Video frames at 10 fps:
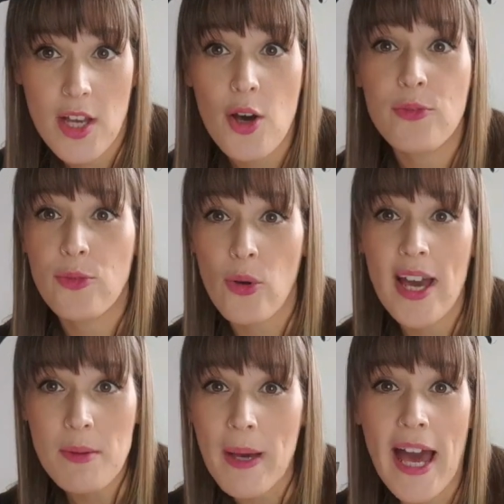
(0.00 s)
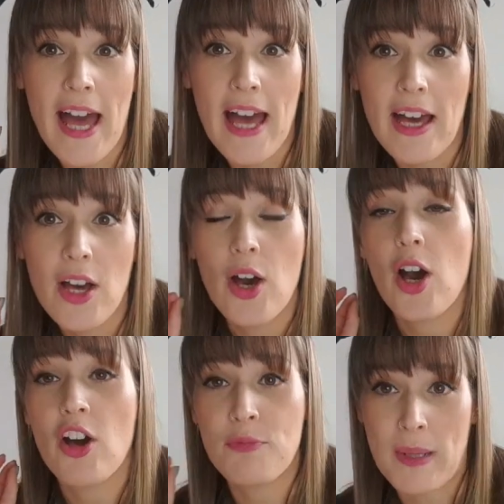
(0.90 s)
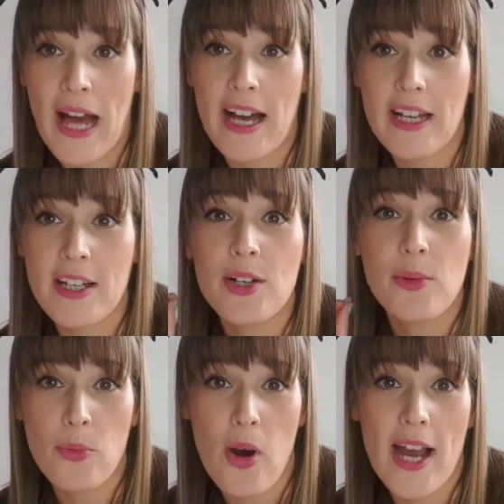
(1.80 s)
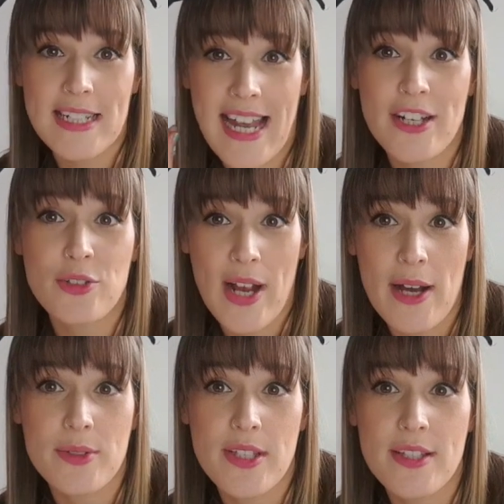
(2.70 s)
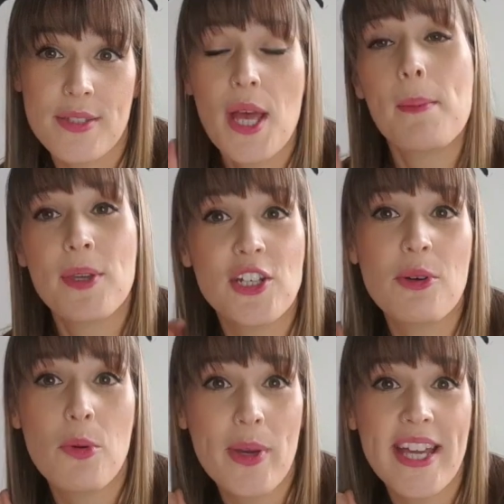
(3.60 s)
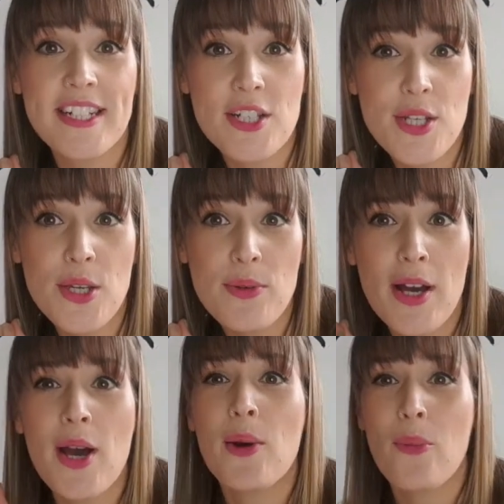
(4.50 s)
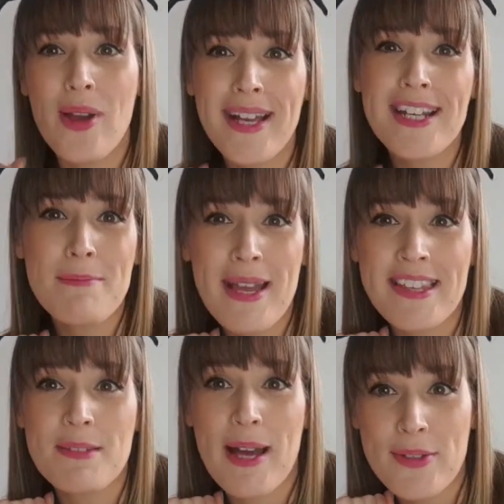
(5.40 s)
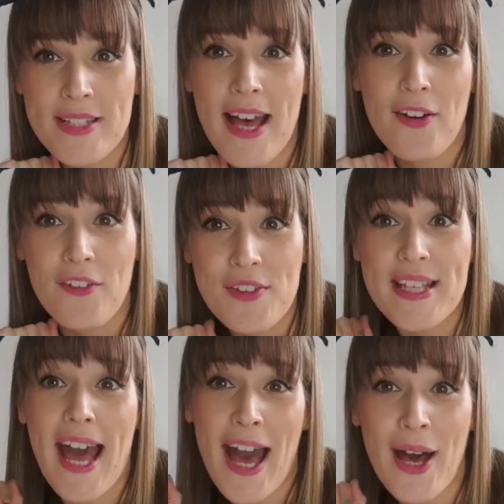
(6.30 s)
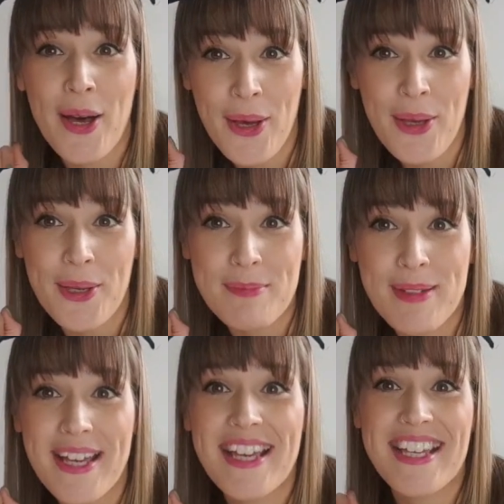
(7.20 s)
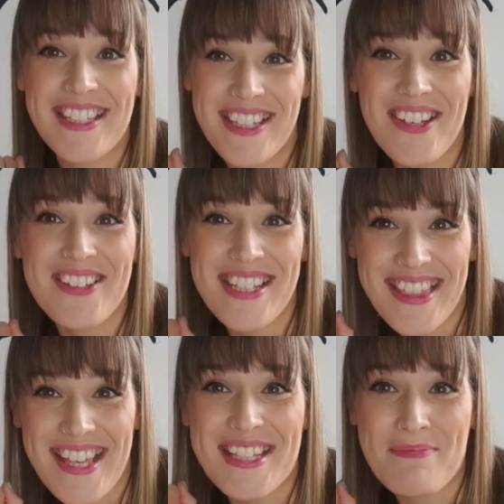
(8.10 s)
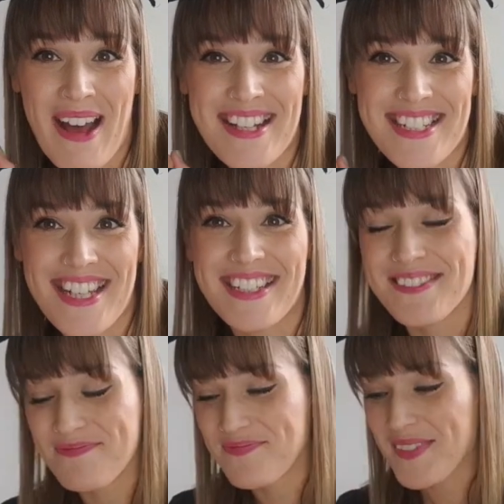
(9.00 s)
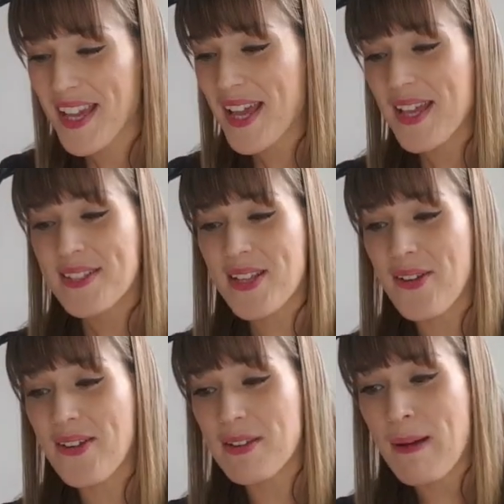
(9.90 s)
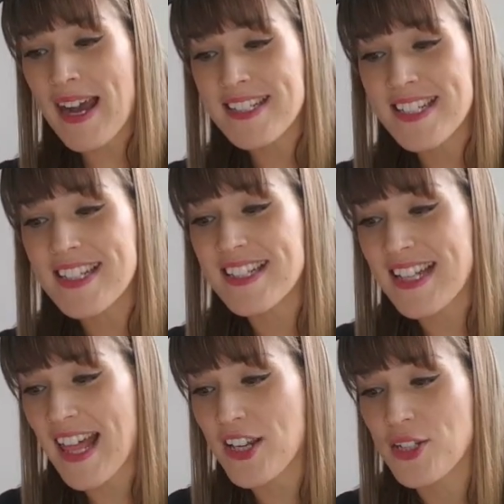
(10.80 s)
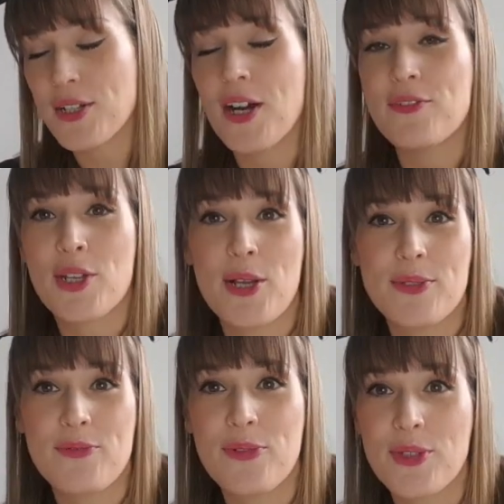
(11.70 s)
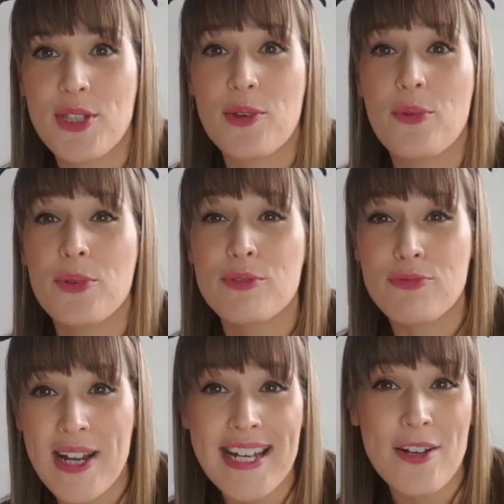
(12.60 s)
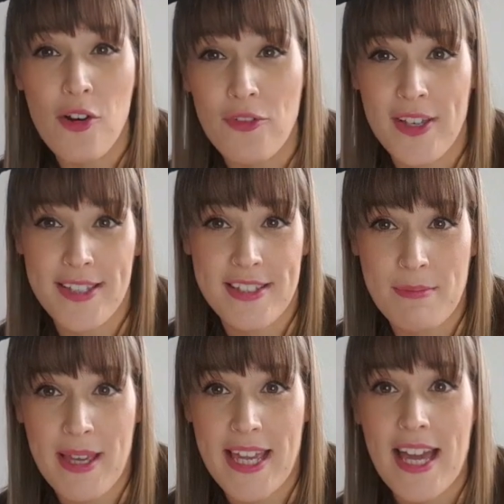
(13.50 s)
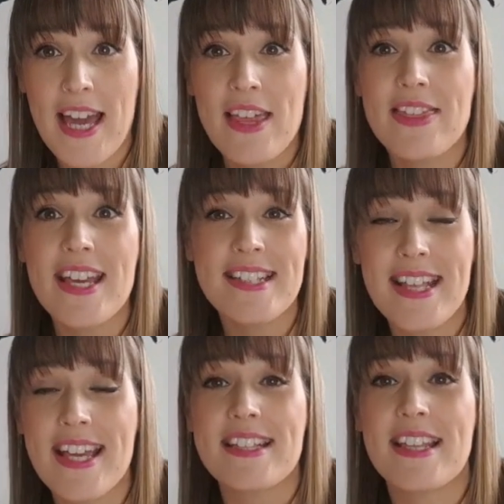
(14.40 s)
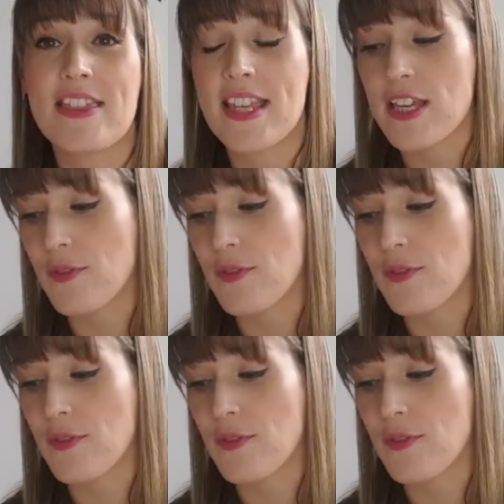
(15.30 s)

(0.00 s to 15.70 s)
for a pair of black wide leg trousers. But you know what we're gonna do? We're gonna make them ourselves at home using this pattern. So the pattern selection I've chosen for you was really obvious to me. This is the